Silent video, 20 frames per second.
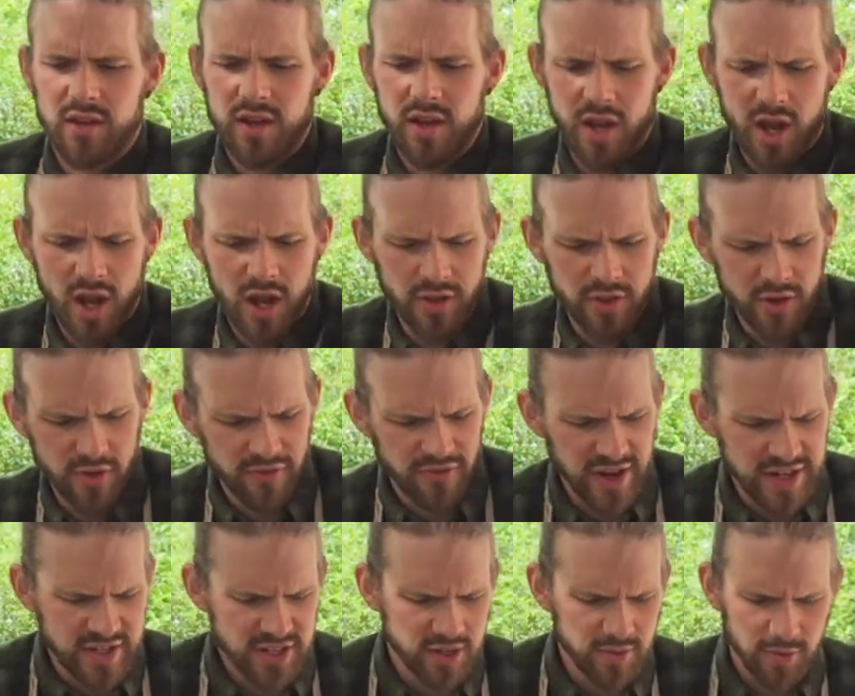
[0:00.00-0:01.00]
Other
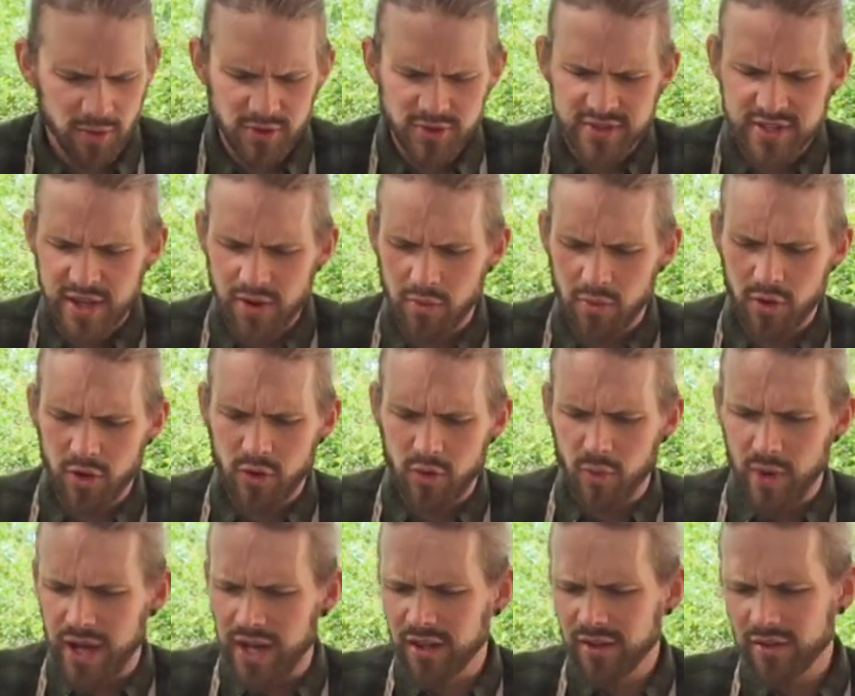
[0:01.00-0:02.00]
vegetables that work
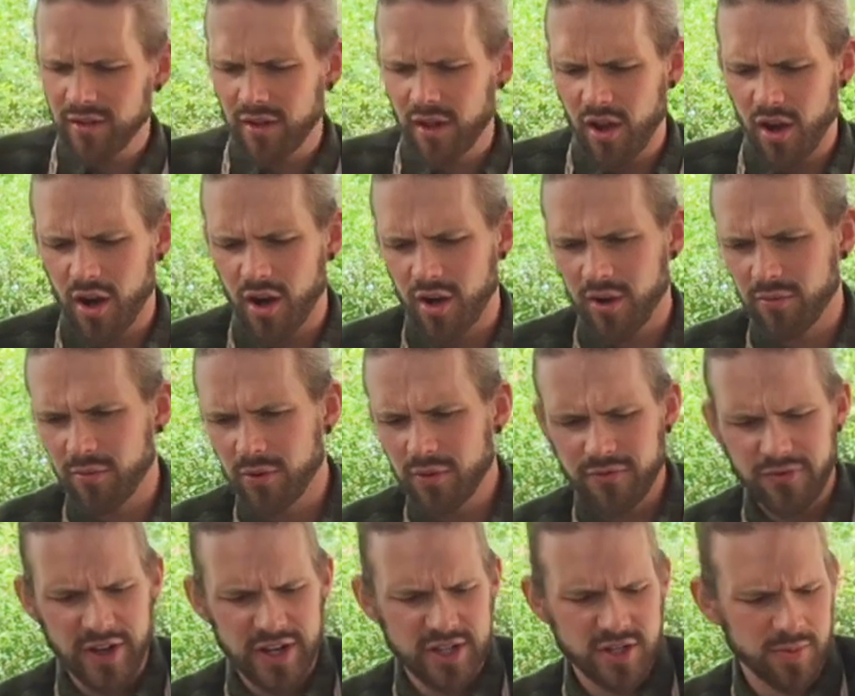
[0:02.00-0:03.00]
well are
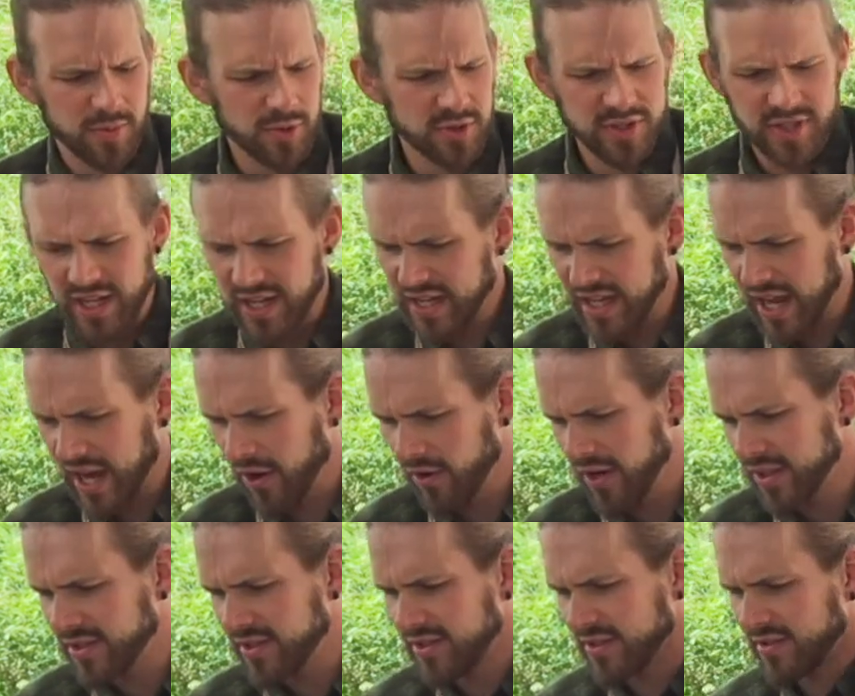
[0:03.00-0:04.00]
root vegetables like
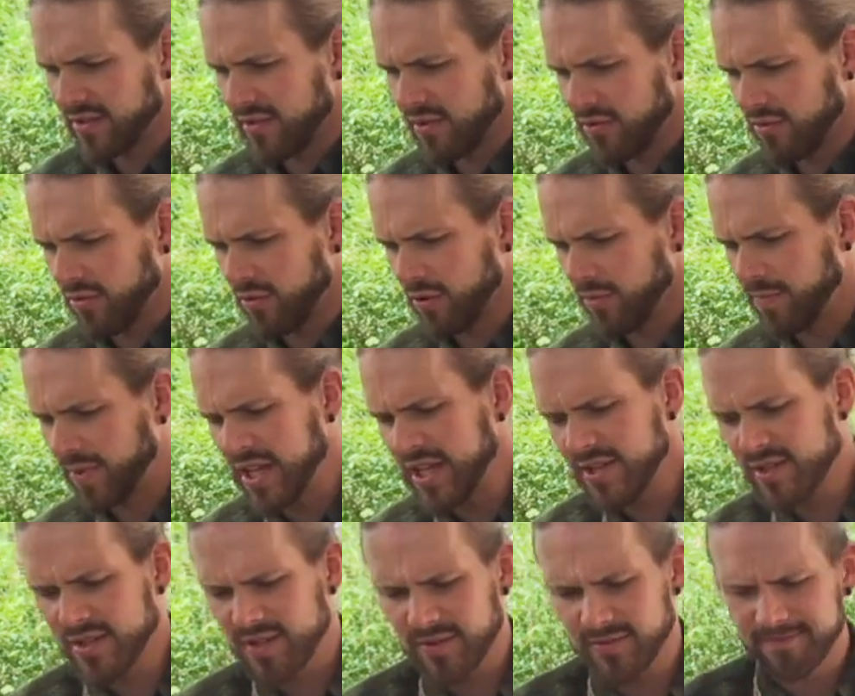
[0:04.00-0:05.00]
carrots or
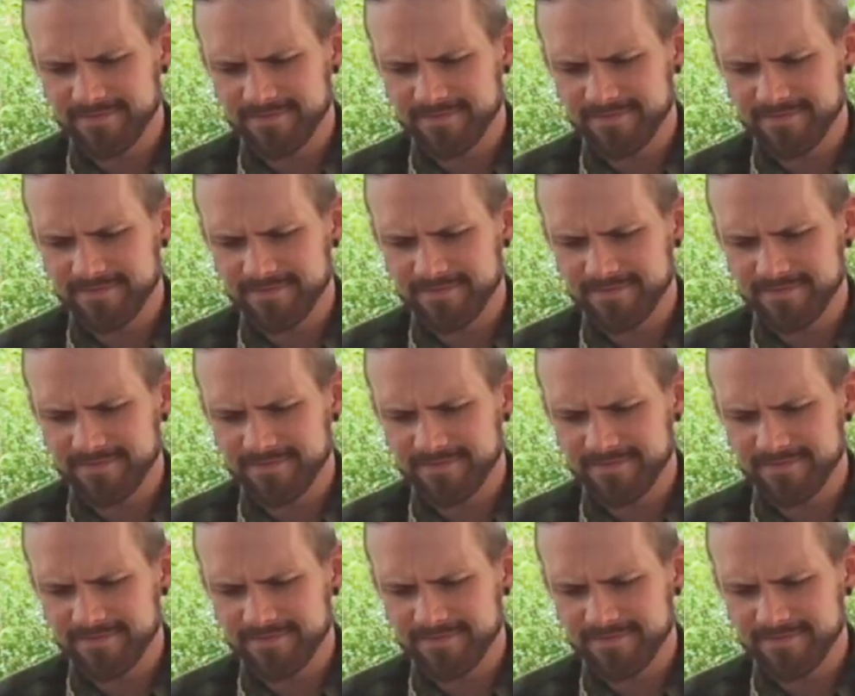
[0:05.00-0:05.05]
beets.